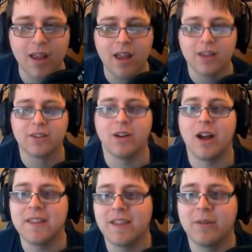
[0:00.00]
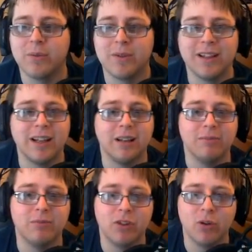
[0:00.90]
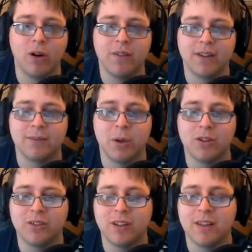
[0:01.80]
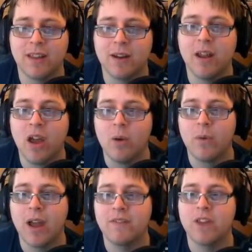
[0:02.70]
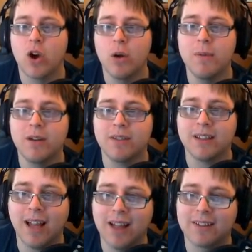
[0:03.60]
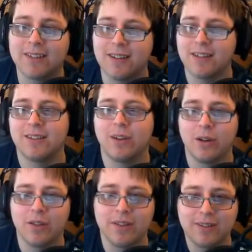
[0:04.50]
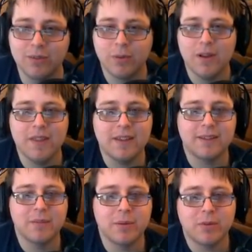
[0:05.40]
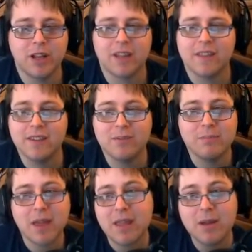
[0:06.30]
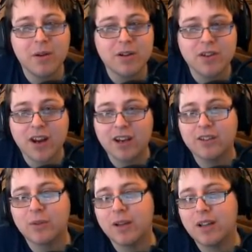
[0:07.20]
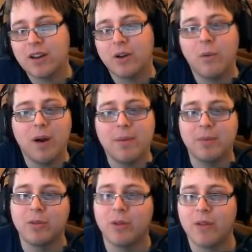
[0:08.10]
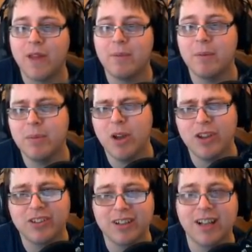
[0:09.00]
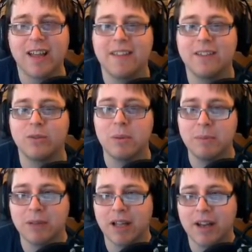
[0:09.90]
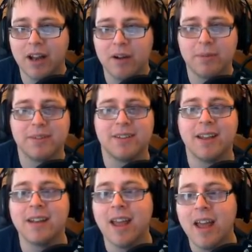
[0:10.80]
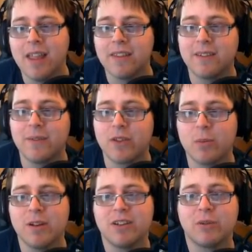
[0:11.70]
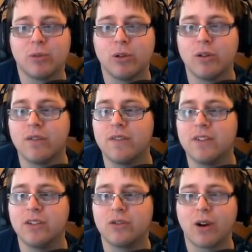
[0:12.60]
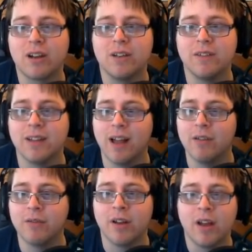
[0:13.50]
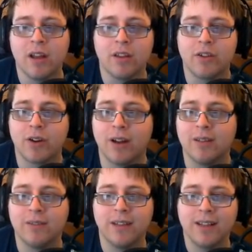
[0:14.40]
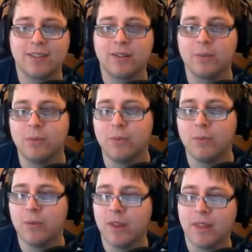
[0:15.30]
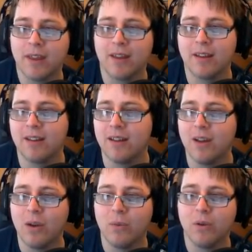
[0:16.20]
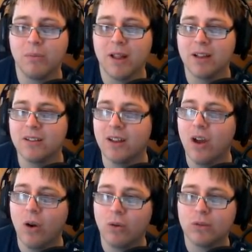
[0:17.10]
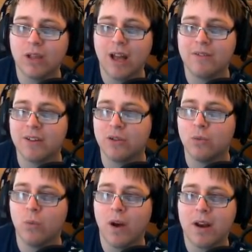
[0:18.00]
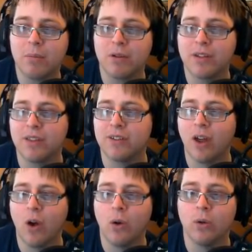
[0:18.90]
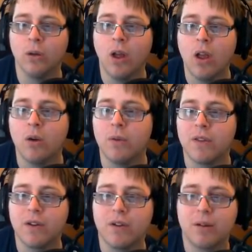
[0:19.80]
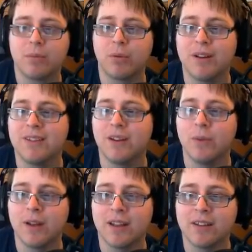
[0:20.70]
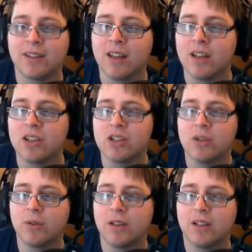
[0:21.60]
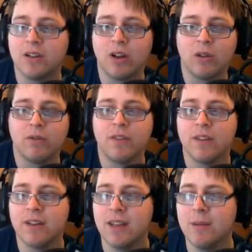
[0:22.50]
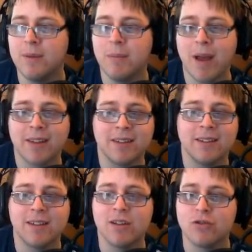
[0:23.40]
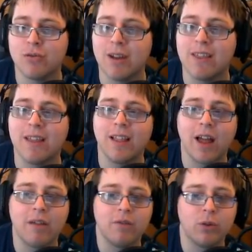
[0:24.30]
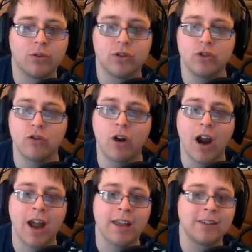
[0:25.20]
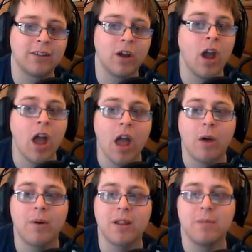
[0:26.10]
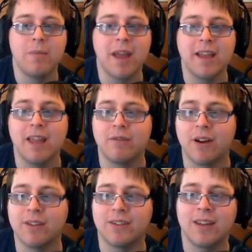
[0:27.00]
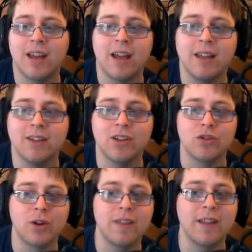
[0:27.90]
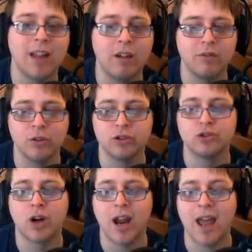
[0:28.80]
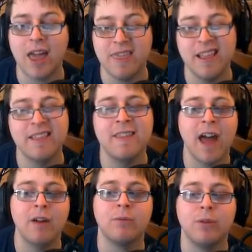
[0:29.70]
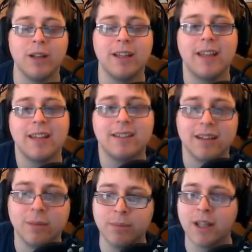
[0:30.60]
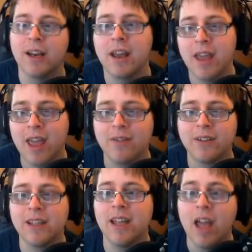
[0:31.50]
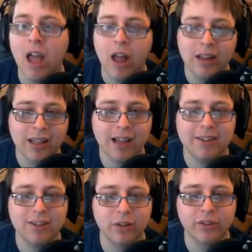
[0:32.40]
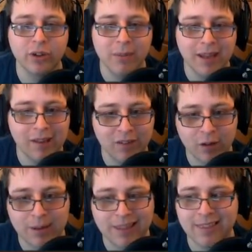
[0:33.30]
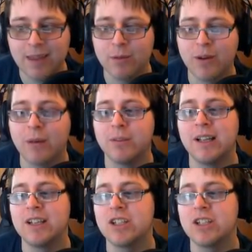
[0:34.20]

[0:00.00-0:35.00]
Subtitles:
So I think that one was a little too obvious, personally. Then we have the Omen of Lust. So this is one that some people were like, this may go in Dragon as well. I don't know why people thought that, but personally I think this will be Blood, 100%. The 7th Omen is the ruler of destructive love. The trial of lust will meld all life into one breathless whole. With her embracing wings, she will engulf the teeming masses and drink their life force dry. So one of the main key phrases here is drink their life force dry. I think that really keys into Blood heavily. Lust also being a very big theme around Blood.